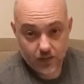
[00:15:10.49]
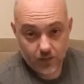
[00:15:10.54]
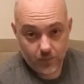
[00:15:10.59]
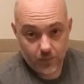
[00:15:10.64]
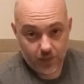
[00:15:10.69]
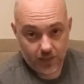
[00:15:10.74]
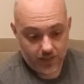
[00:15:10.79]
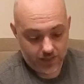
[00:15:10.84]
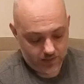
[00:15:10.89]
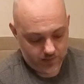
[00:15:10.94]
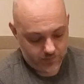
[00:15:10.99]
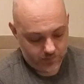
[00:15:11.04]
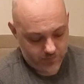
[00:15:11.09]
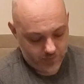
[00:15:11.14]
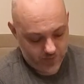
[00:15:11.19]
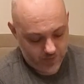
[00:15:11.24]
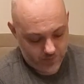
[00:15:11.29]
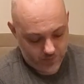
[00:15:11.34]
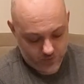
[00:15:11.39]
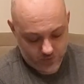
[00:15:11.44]
but
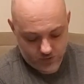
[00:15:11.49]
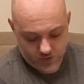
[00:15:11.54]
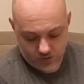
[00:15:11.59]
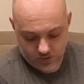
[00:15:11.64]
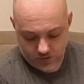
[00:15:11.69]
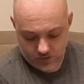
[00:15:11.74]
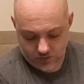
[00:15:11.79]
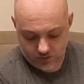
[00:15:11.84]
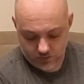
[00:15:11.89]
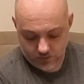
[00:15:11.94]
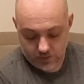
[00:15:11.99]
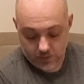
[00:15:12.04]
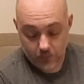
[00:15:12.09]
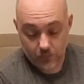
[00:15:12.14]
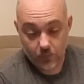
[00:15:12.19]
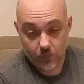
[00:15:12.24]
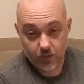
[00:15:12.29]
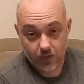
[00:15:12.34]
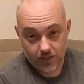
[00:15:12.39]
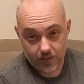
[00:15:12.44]
people just doing
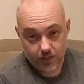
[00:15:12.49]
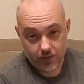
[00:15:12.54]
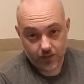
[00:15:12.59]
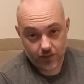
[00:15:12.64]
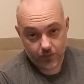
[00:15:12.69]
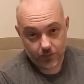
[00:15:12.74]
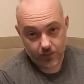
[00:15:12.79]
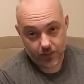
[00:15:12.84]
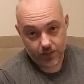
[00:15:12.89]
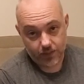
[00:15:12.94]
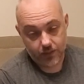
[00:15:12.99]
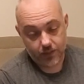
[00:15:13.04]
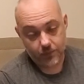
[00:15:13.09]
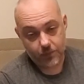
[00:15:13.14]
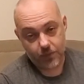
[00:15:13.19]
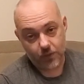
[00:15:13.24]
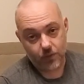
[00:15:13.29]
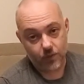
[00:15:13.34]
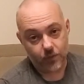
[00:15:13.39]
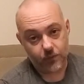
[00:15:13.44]
really, really
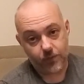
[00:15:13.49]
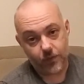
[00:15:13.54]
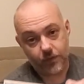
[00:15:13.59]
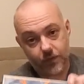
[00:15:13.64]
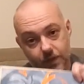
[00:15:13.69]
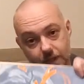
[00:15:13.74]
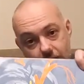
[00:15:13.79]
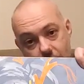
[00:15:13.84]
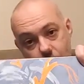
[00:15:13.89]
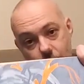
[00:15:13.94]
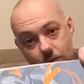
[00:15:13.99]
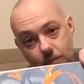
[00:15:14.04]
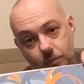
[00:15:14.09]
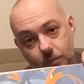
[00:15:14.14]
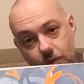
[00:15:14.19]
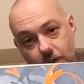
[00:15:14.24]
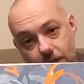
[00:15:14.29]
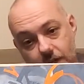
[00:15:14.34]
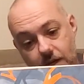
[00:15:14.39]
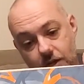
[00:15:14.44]
beautiful things with
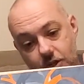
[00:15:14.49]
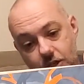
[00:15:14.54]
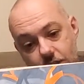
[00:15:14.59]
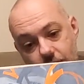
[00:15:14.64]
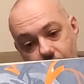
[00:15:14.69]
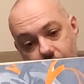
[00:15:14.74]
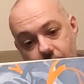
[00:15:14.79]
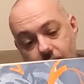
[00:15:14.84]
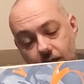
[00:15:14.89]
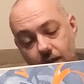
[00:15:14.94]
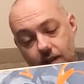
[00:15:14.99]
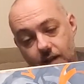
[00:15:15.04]
production.